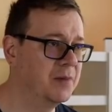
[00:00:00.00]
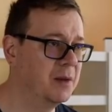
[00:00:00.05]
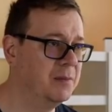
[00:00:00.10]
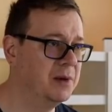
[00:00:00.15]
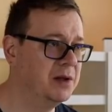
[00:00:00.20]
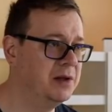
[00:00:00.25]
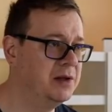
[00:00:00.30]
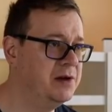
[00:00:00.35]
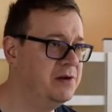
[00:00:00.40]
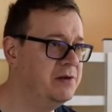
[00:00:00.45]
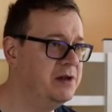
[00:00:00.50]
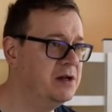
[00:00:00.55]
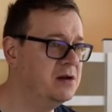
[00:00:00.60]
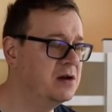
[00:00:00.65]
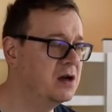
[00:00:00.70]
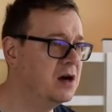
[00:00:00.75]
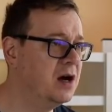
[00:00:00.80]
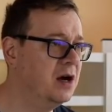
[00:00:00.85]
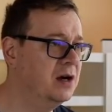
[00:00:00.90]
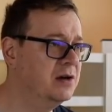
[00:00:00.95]

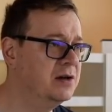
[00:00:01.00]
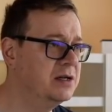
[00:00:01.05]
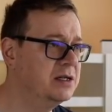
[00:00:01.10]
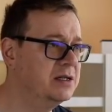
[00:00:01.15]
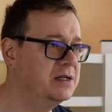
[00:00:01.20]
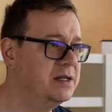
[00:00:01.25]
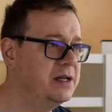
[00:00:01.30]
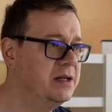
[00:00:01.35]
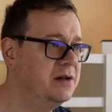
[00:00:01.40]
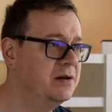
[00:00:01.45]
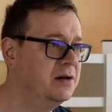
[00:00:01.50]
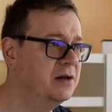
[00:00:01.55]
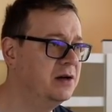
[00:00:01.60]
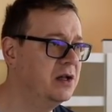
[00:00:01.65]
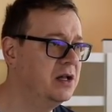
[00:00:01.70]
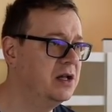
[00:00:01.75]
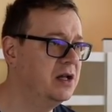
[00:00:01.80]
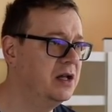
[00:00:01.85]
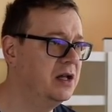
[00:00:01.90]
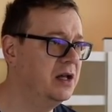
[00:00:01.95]
material colors
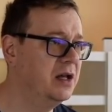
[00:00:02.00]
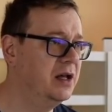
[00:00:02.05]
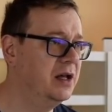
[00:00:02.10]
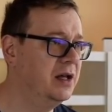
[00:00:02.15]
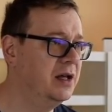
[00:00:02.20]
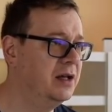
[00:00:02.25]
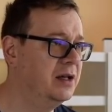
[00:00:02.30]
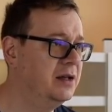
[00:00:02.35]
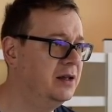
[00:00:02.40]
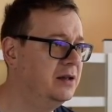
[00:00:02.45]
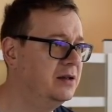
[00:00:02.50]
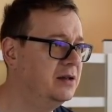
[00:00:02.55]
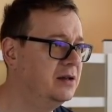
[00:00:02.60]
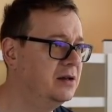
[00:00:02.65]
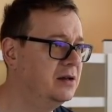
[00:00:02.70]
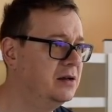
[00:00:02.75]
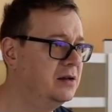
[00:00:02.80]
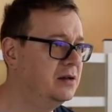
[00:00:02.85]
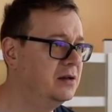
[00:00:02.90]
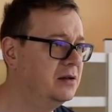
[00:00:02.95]
here and
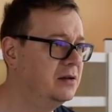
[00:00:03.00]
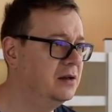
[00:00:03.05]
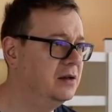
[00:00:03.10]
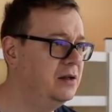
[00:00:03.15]
uh,